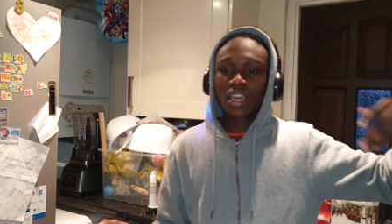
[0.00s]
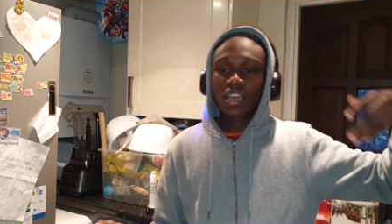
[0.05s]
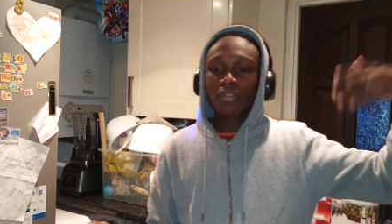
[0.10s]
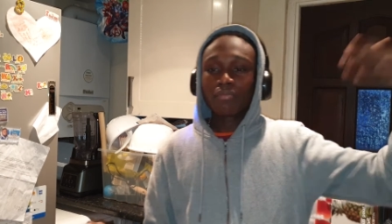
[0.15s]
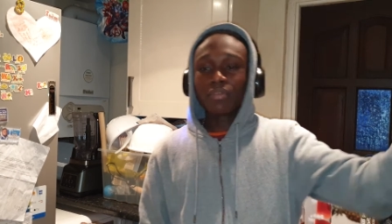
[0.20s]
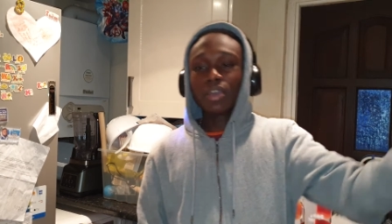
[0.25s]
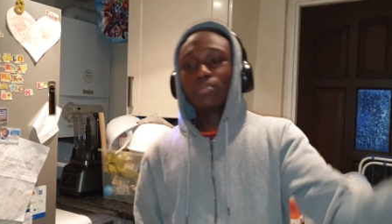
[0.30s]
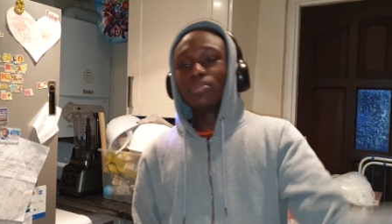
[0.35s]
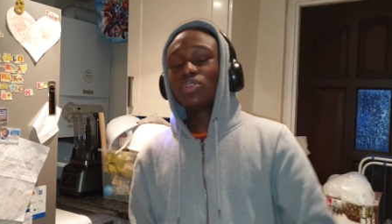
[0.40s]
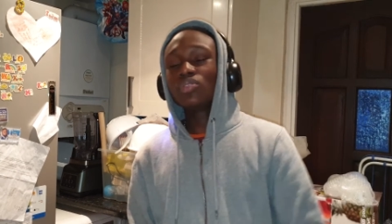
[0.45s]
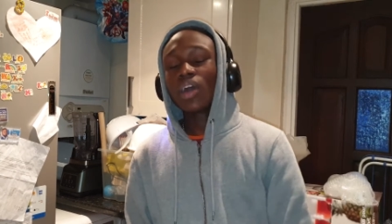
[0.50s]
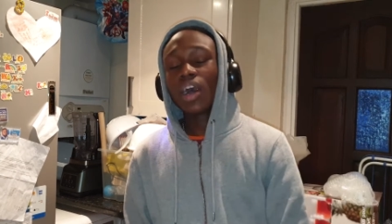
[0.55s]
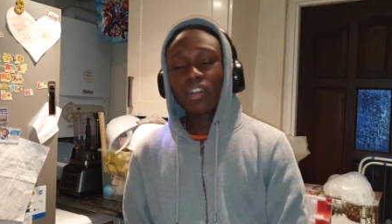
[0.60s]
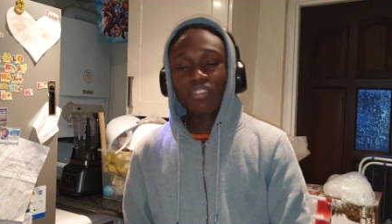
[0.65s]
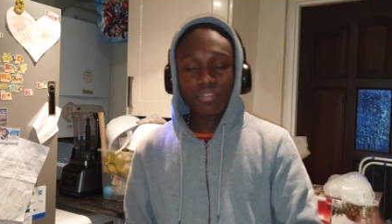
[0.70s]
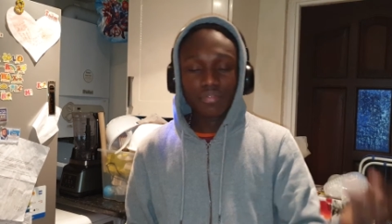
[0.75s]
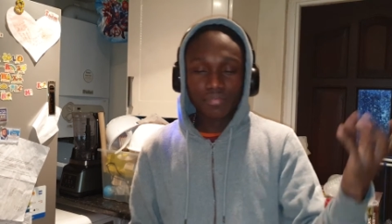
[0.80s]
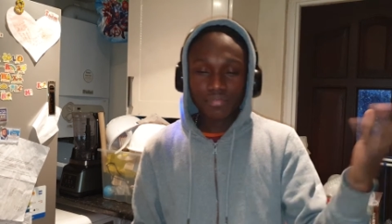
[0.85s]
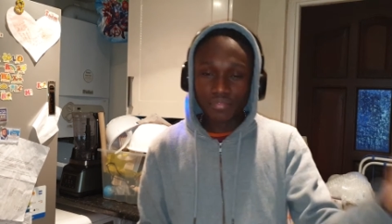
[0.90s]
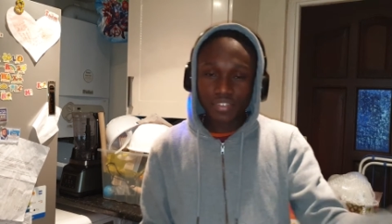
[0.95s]
maybe you are
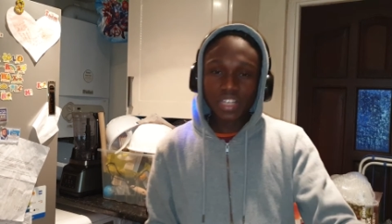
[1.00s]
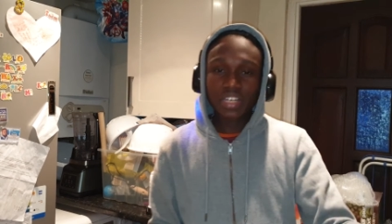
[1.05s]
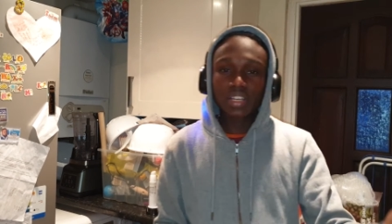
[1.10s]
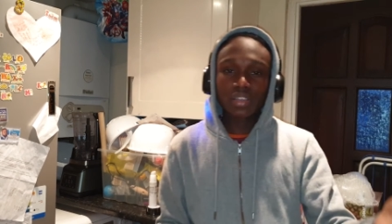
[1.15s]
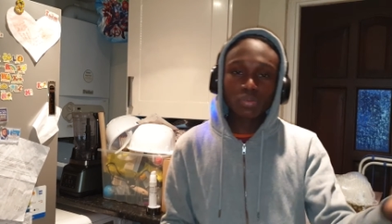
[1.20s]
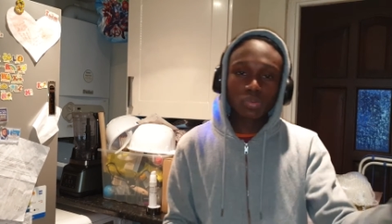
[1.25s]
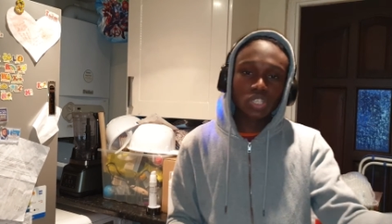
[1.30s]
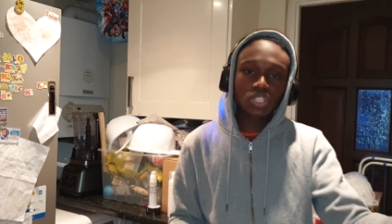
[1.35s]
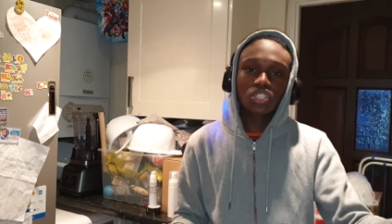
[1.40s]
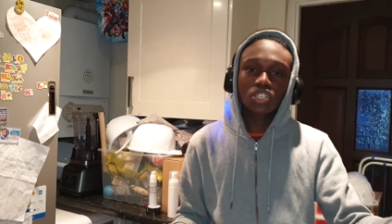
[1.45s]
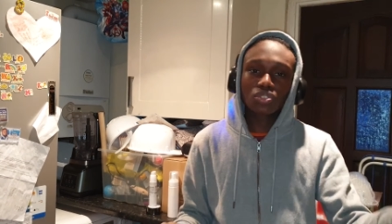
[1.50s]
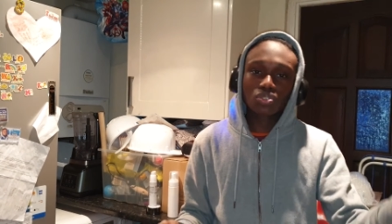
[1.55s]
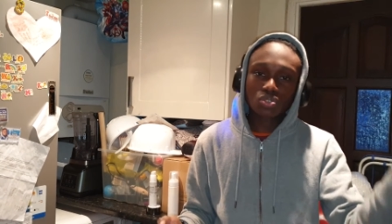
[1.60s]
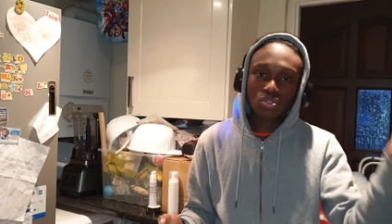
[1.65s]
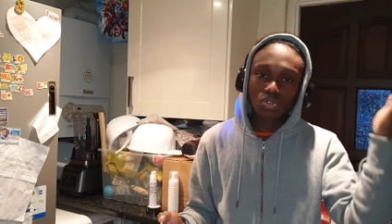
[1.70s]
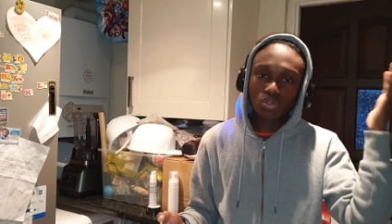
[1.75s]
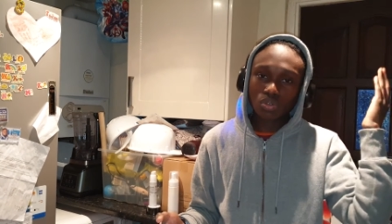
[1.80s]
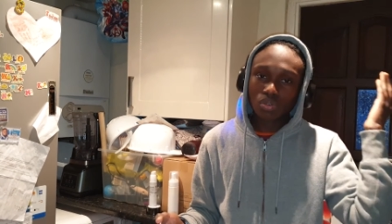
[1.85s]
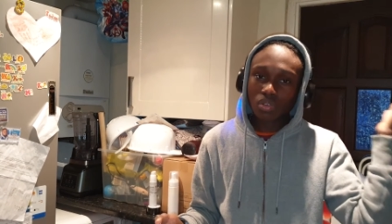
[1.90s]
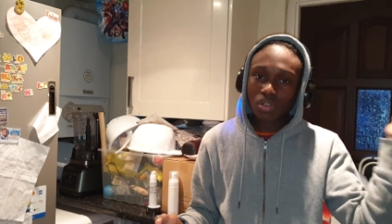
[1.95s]
really wishing
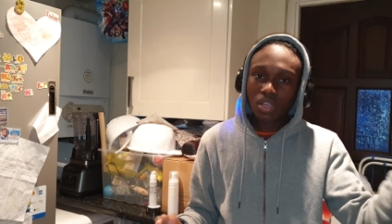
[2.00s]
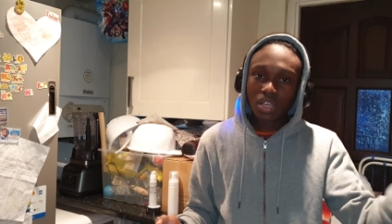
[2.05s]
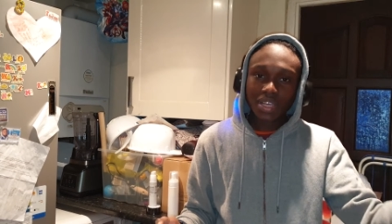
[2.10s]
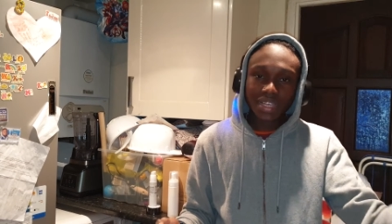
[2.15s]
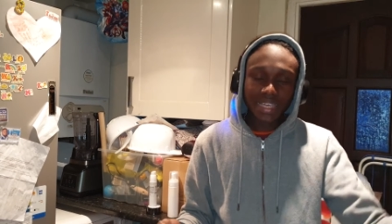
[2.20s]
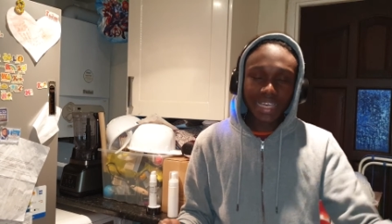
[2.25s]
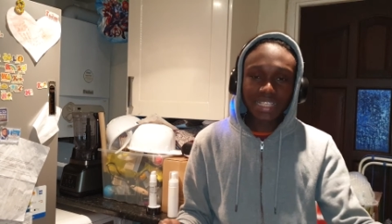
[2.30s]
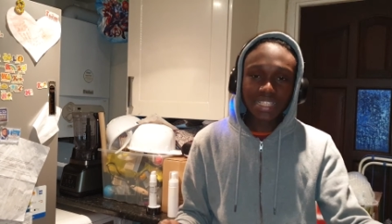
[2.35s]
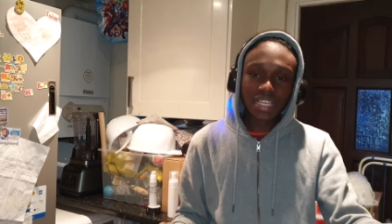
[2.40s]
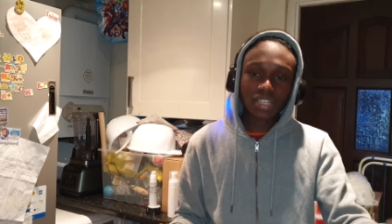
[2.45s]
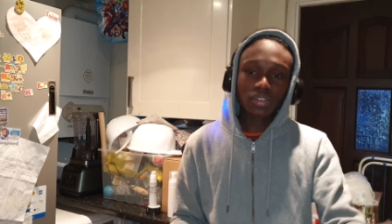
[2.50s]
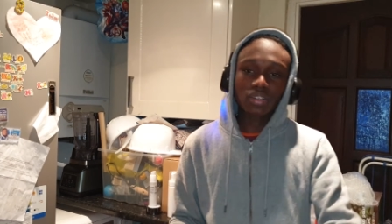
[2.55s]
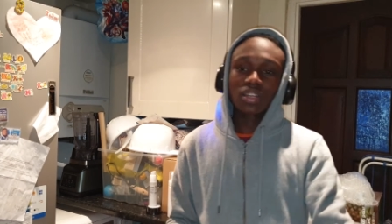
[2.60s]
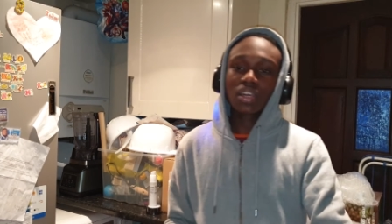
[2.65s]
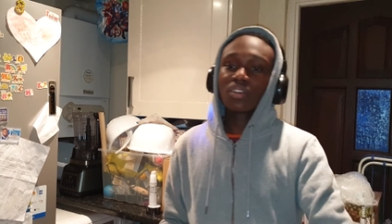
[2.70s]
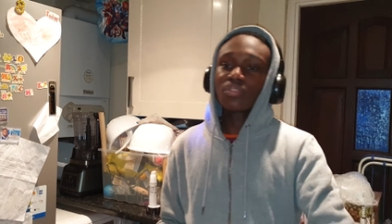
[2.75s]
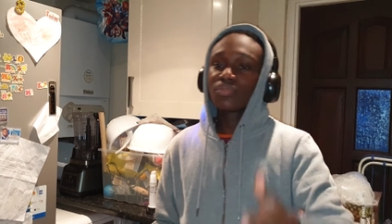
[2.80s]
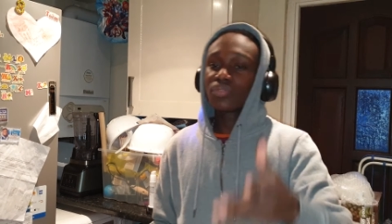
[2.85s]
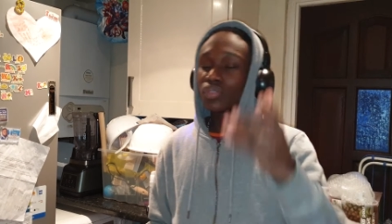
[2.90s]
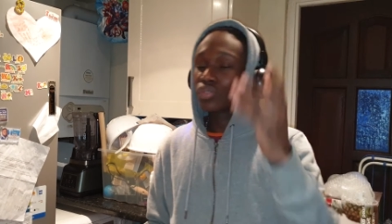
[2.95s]
to get another
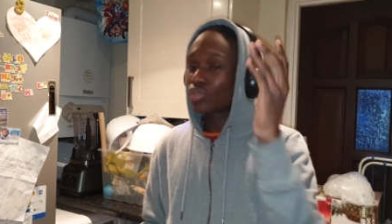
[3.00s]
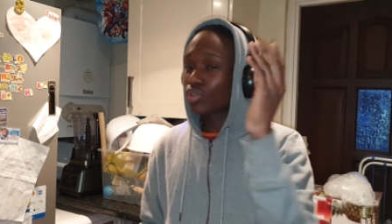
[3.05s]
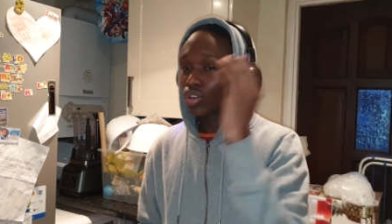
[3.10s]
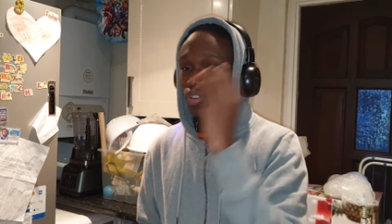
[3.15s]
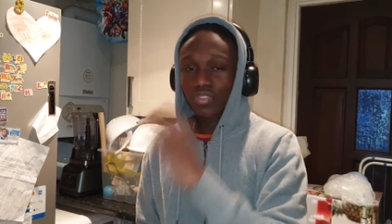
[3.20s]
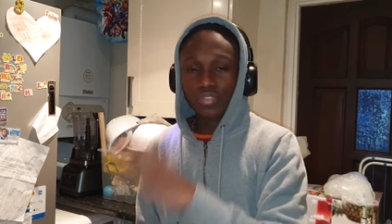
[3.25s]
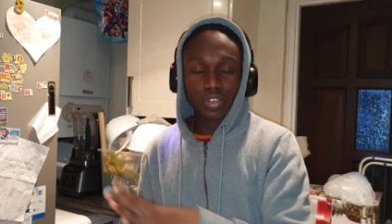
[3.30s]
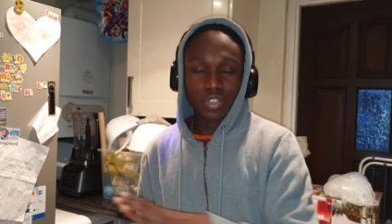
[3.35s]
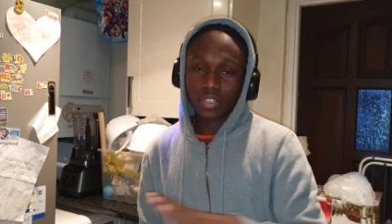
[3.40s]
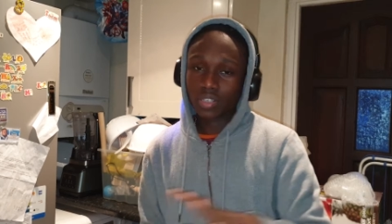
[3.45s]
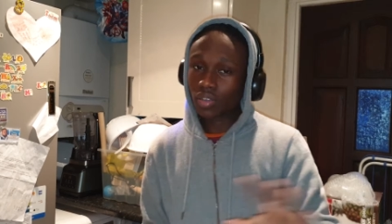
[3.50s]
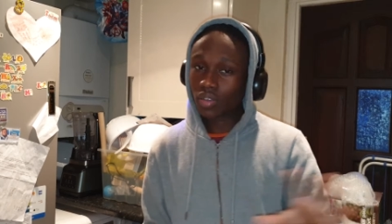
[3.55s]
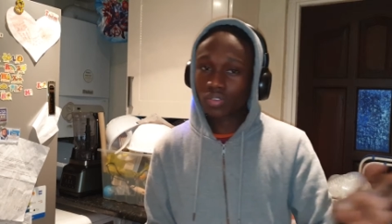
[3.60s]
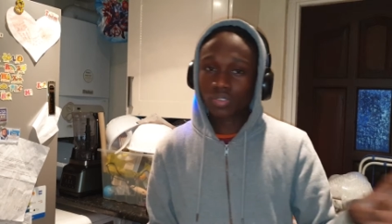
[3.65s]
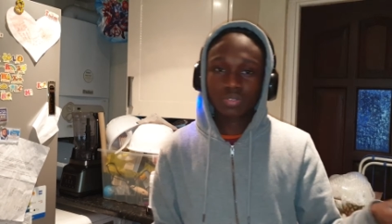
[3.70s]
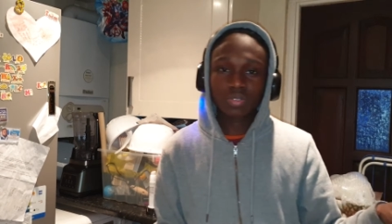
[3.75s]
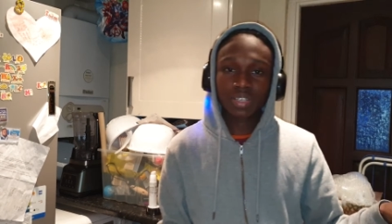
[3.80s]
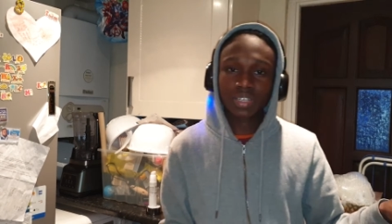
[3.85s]
phone, go for the Ultra.